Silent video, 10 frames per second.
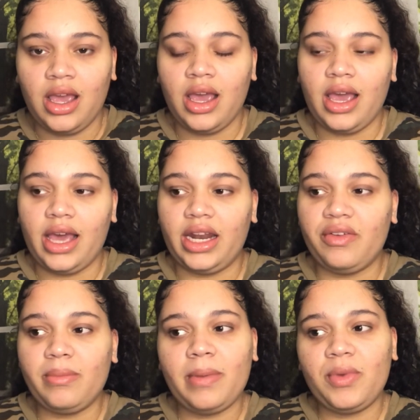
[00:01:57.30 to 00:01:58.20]
And I
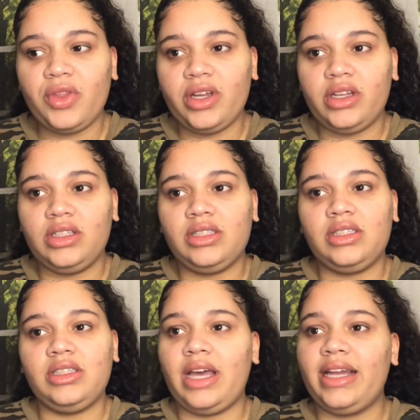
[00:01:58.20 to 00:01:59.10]
remember the
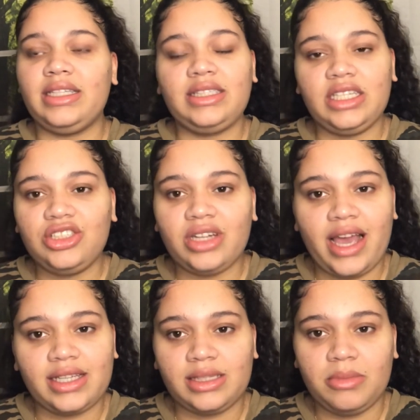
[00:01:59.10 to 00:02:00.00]
anesthesian
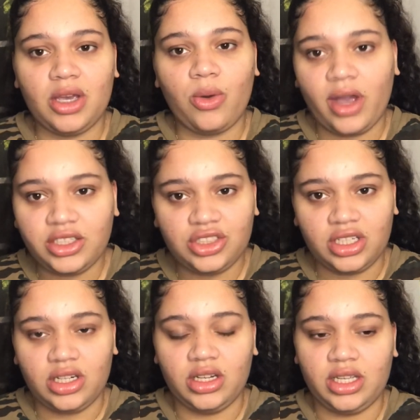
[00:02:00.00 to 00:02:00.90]
asking me a
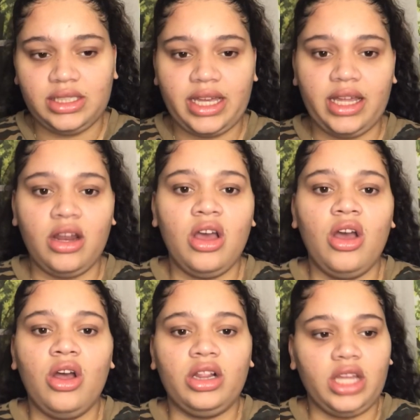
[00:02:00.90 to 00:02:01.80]
question. He said,
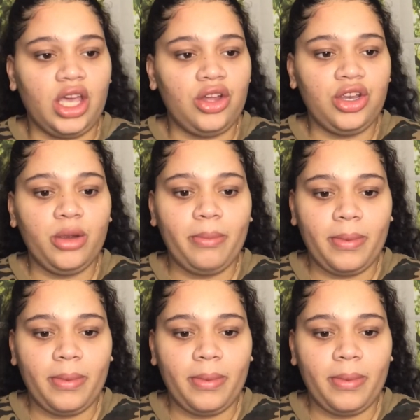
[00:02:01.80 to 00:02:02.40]
lay on your